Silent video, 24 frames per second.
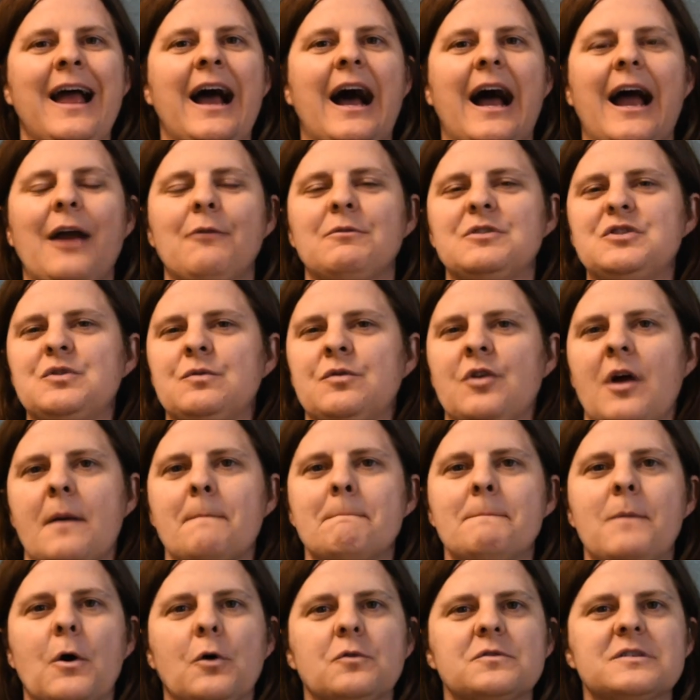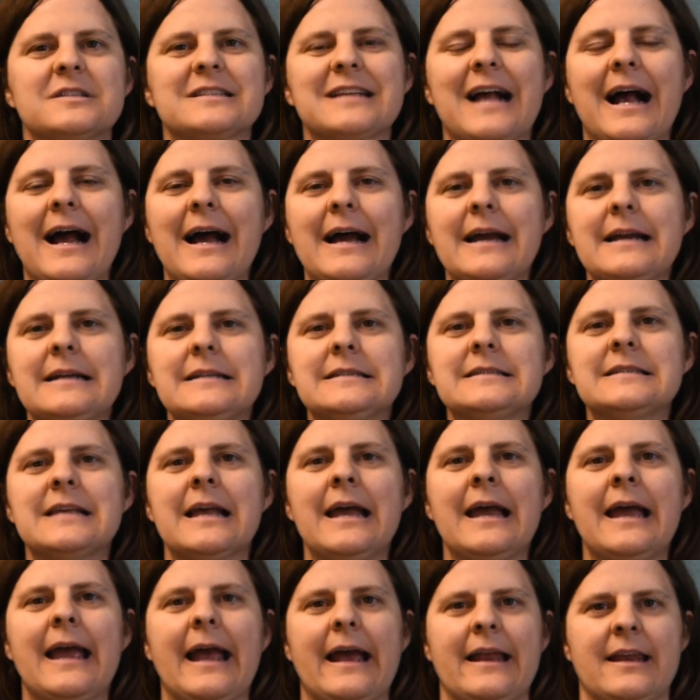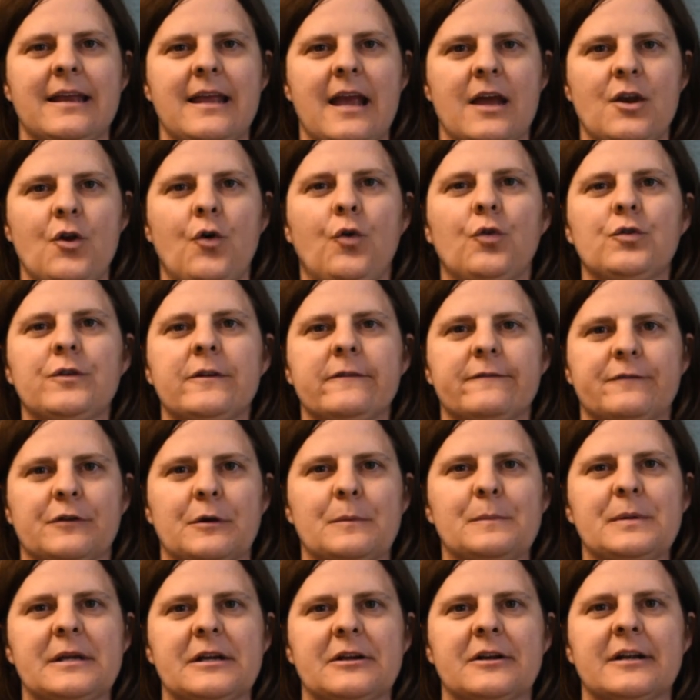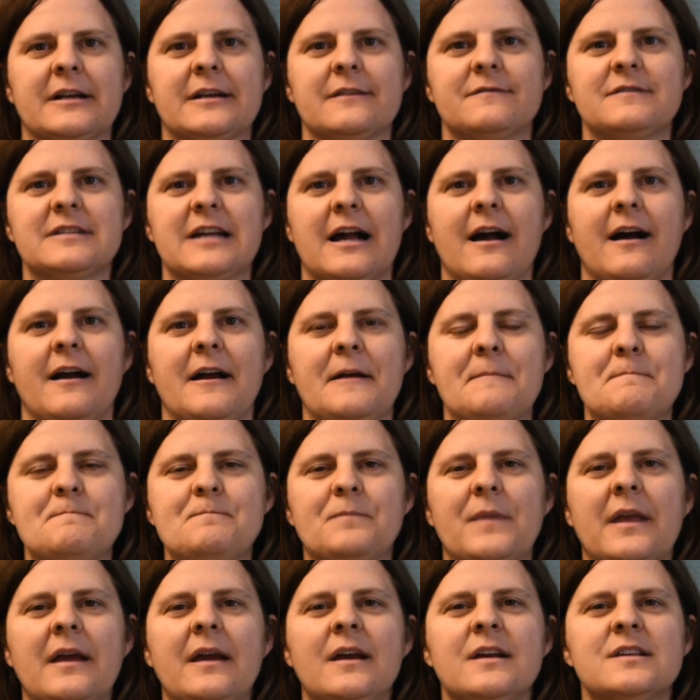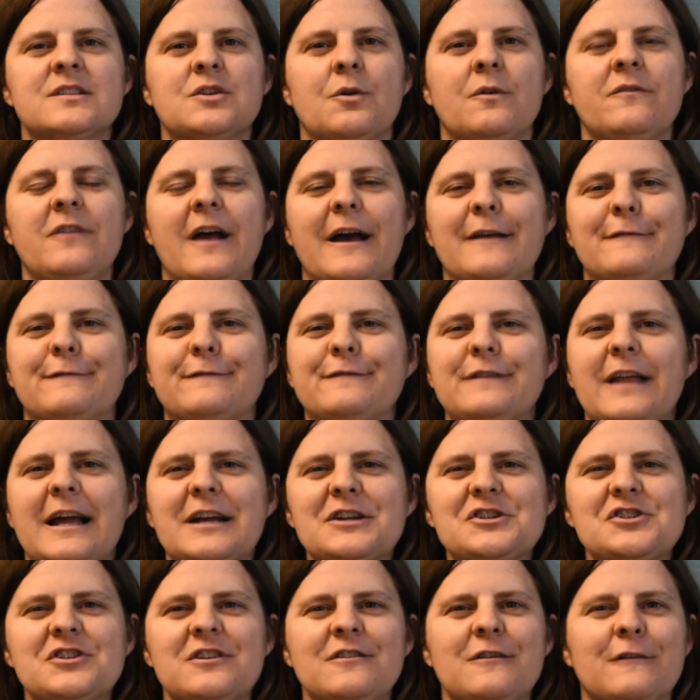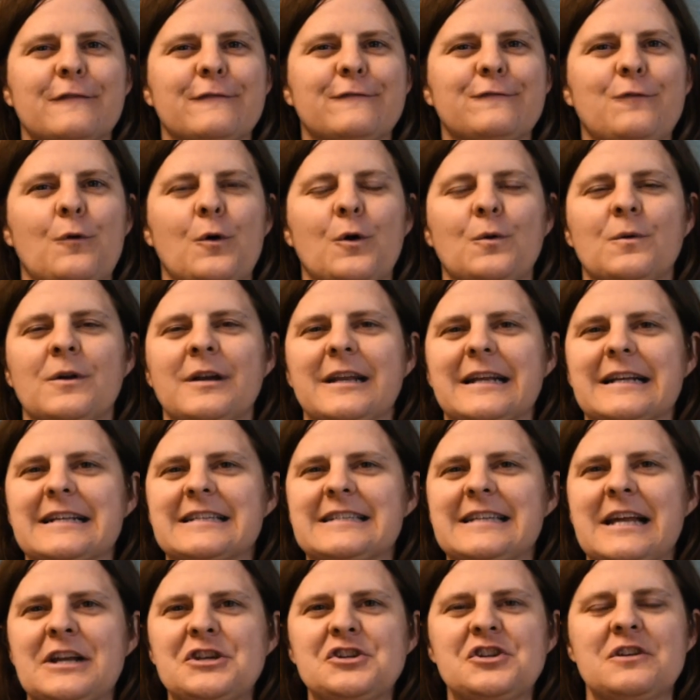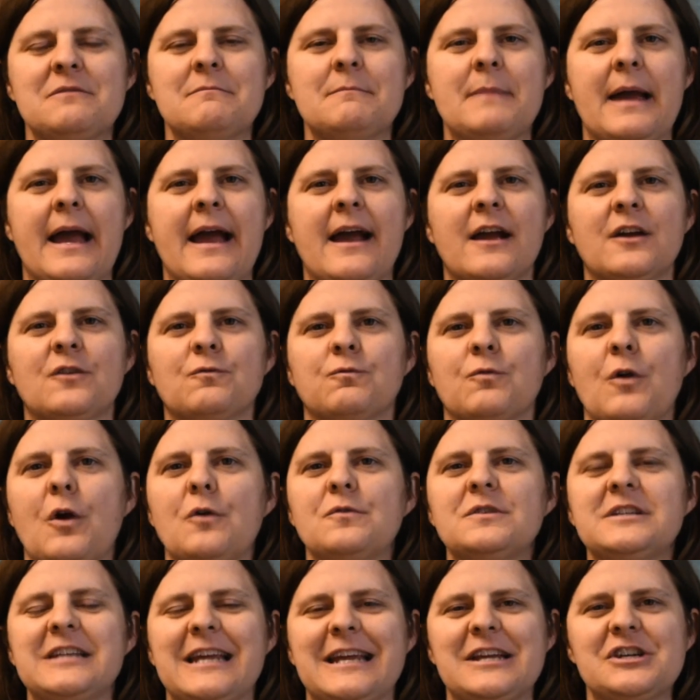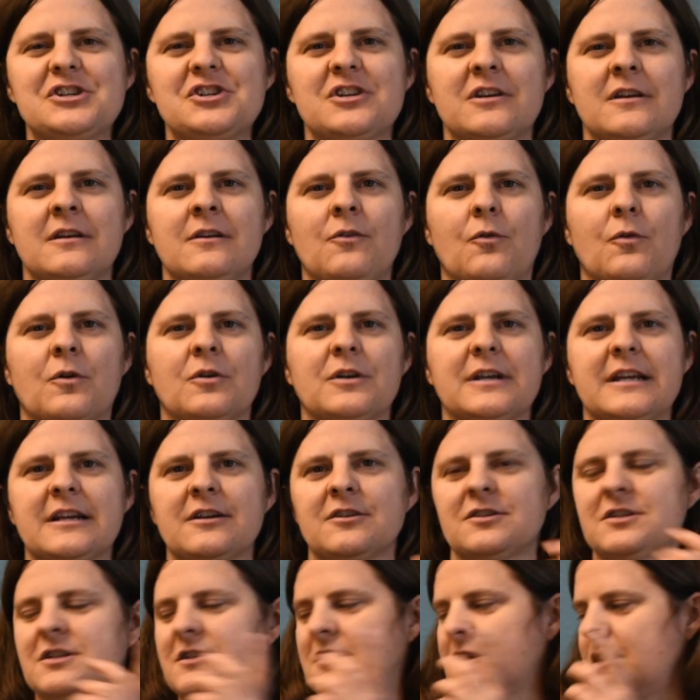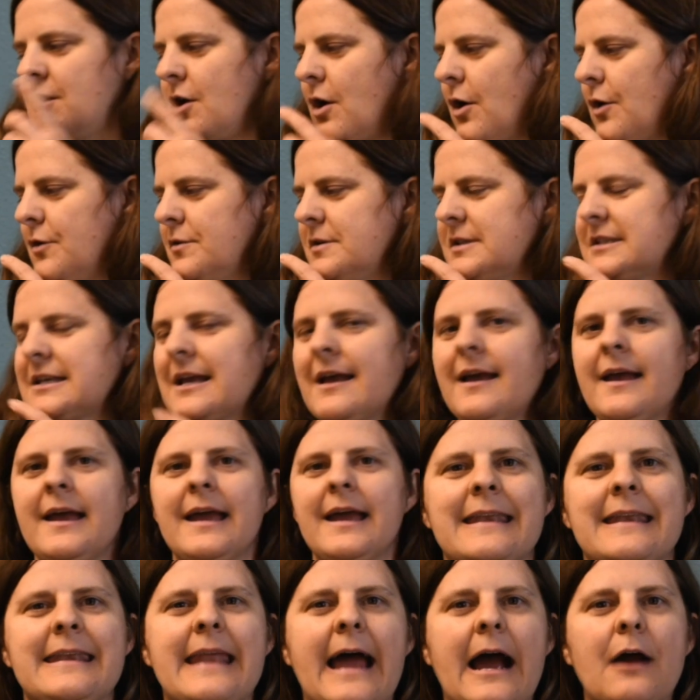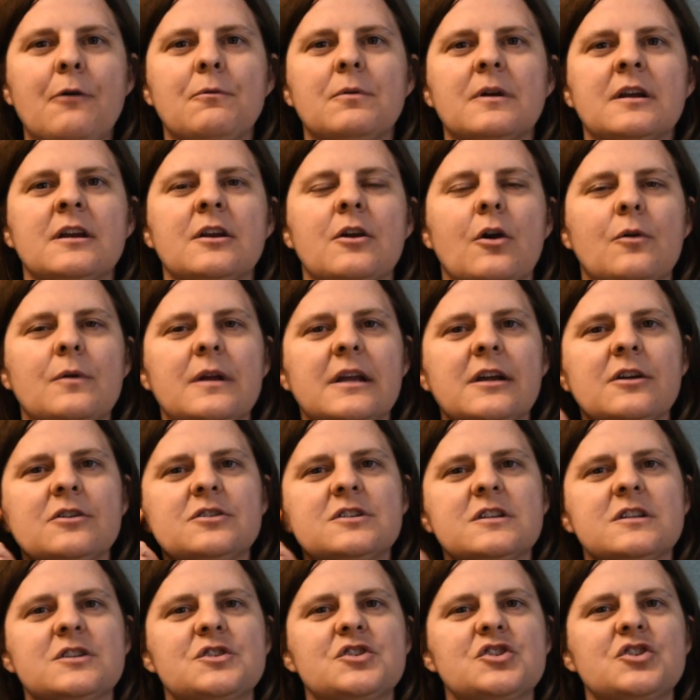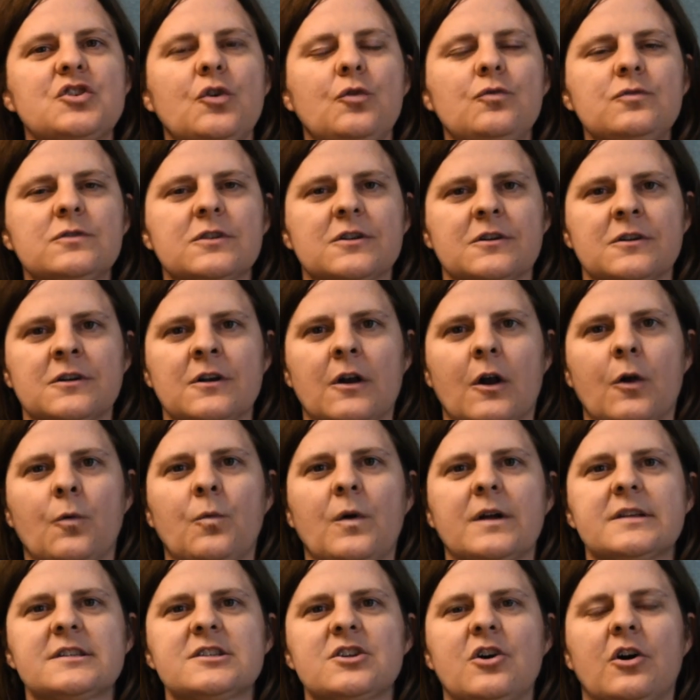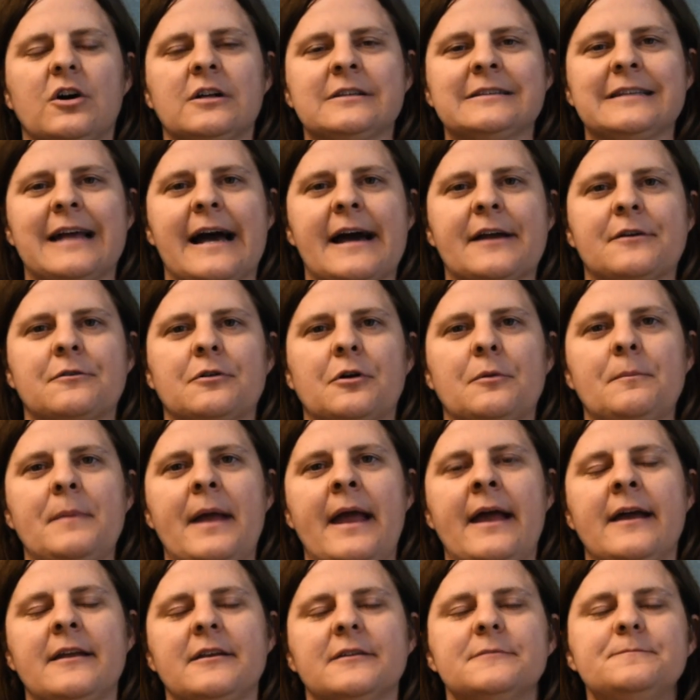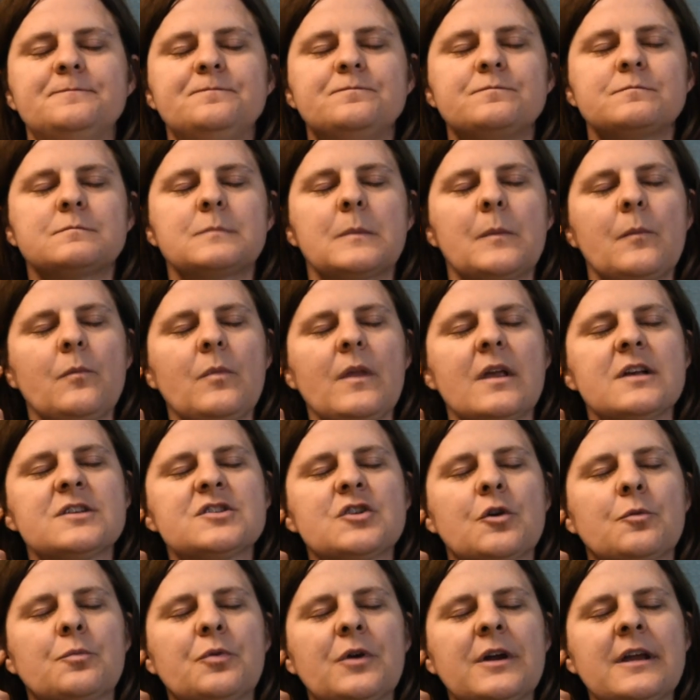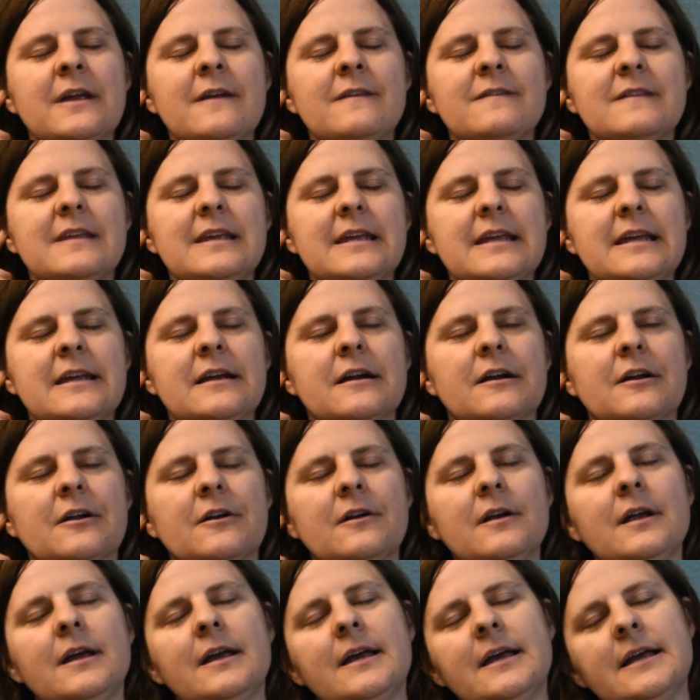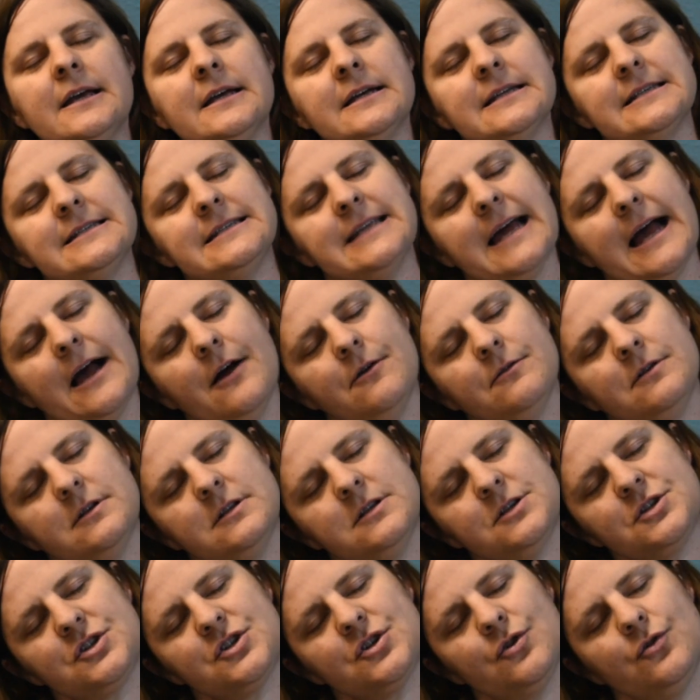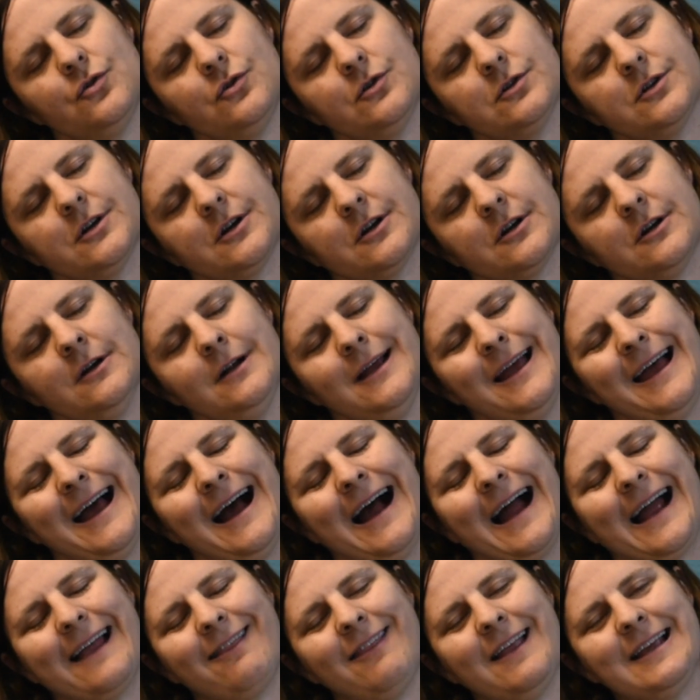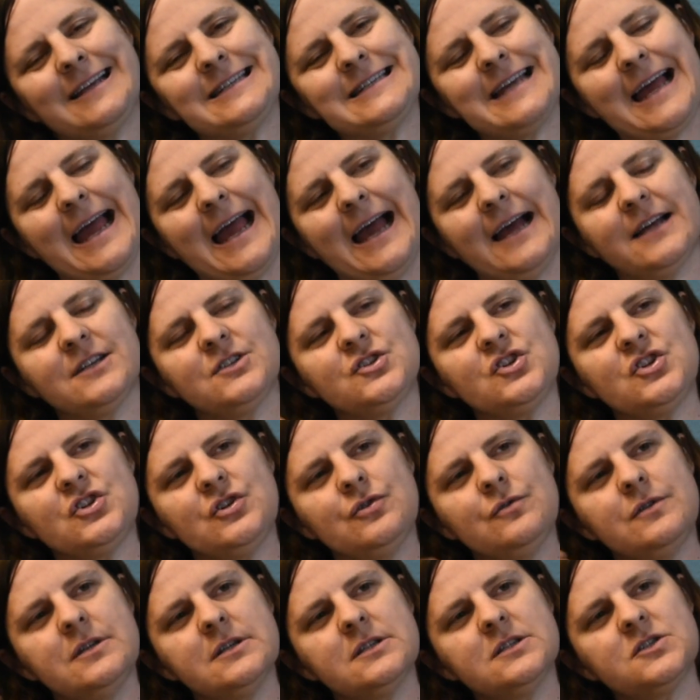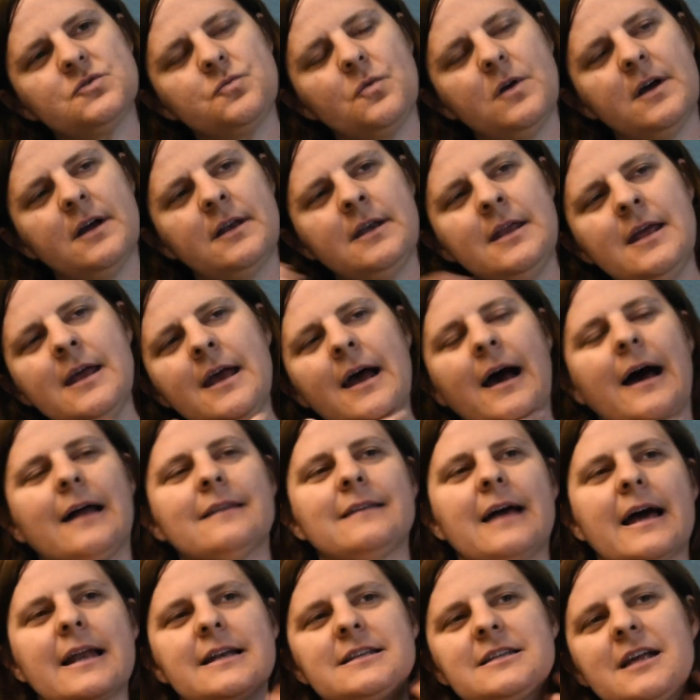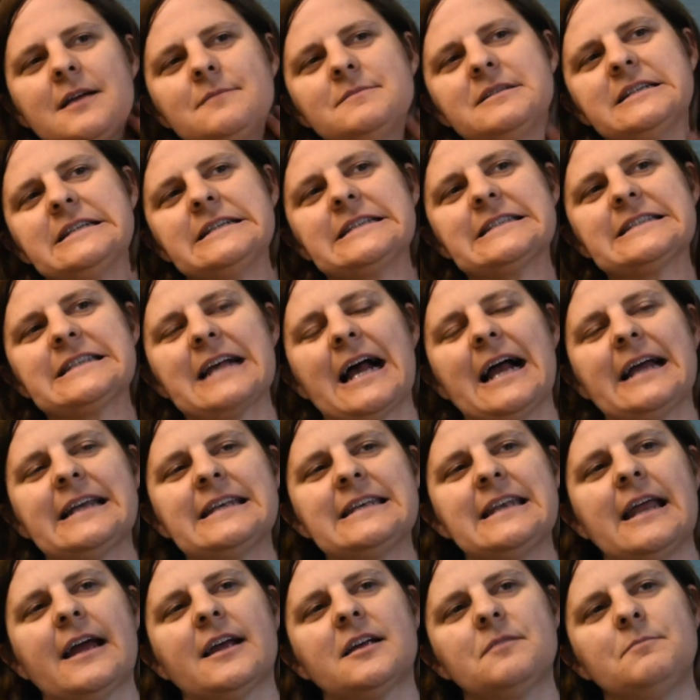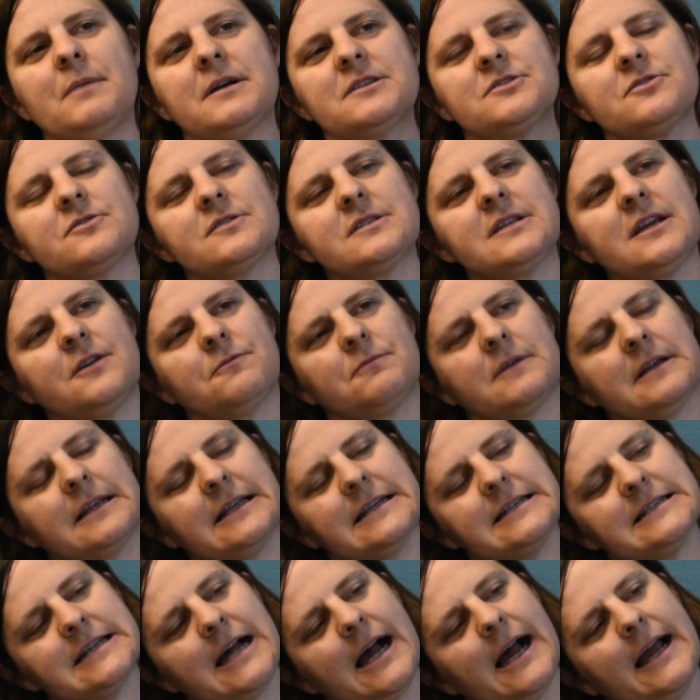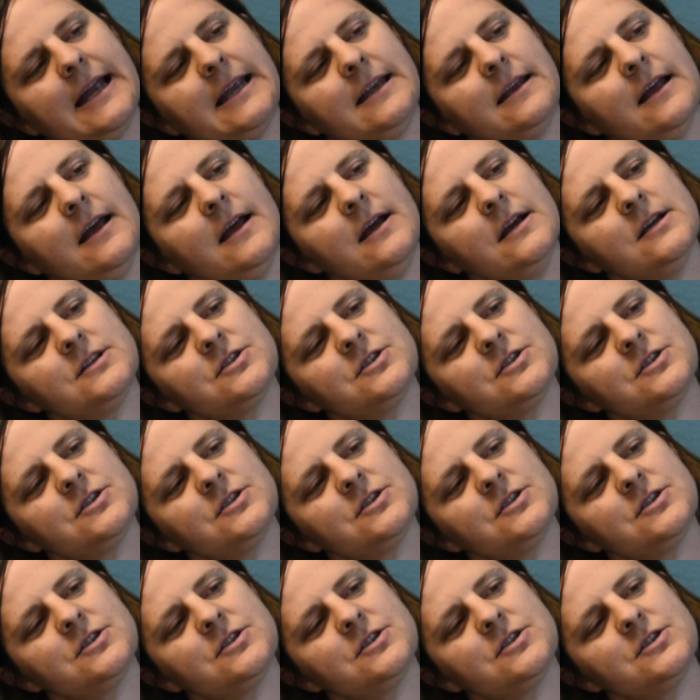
I would do it on both sides, and again, hold it for a period of time. So we've had flexion or forward, extension back, rotation or ear to the nose. Now we're going to go ear to the shoulder, or what's called lateral bend. So bringing the ear down to the shoulder, I'd like to add to this one, a lot of times these side neck muscles get really tight.